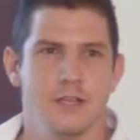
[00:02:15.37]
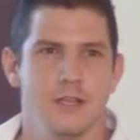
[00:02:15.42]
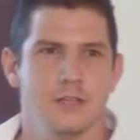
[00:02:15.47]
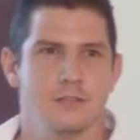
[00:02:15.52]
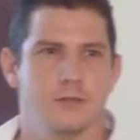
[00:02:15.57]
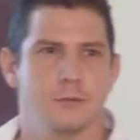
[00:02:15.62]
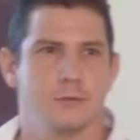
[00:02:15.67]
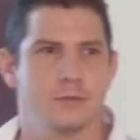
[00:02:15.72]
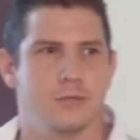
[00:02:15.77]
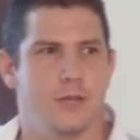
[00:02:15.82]

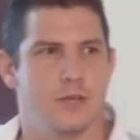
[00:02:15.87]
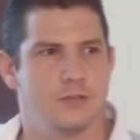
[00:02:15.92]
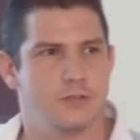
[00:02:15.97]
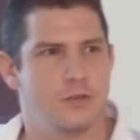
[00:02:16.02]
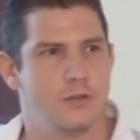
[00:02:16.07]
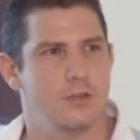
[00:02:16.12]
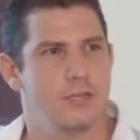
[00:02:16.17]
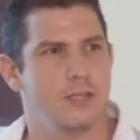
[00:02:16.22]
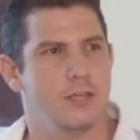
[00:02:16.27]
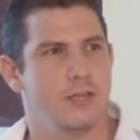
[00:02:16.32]

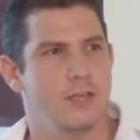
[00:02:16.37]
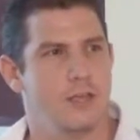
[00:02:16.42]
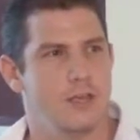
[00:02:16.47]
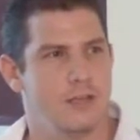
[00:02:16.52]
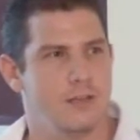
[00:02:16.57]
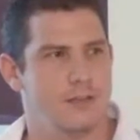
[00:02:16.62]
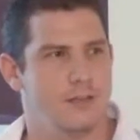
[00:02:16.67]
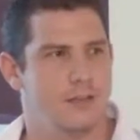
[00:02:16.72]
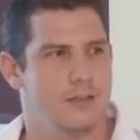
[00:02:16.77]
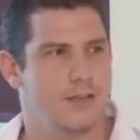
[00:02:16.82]
substantially
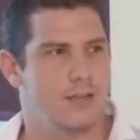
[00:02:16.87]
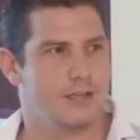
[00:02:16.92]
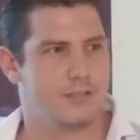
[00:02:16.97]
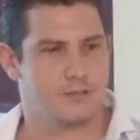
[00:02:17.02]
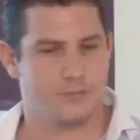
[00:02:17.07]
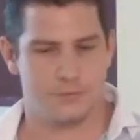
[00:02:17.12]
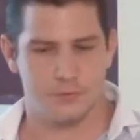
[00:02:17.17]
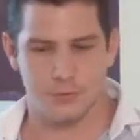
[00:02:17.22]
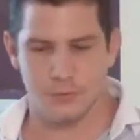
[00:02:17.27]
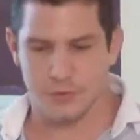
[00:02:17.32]
in the next
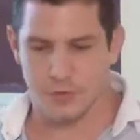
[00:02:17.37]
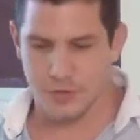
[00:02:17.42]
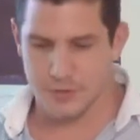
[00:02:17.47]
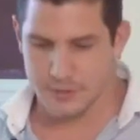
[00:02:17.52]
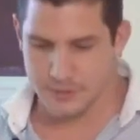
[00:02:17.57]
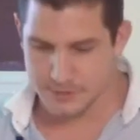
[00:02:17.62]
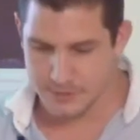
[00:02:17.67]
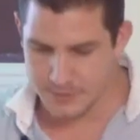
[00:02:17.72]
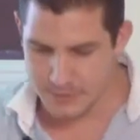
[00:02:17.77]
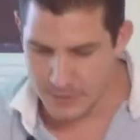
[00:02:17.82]
few
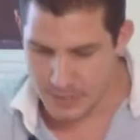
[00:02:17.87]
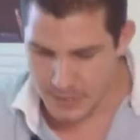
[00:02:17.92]
years.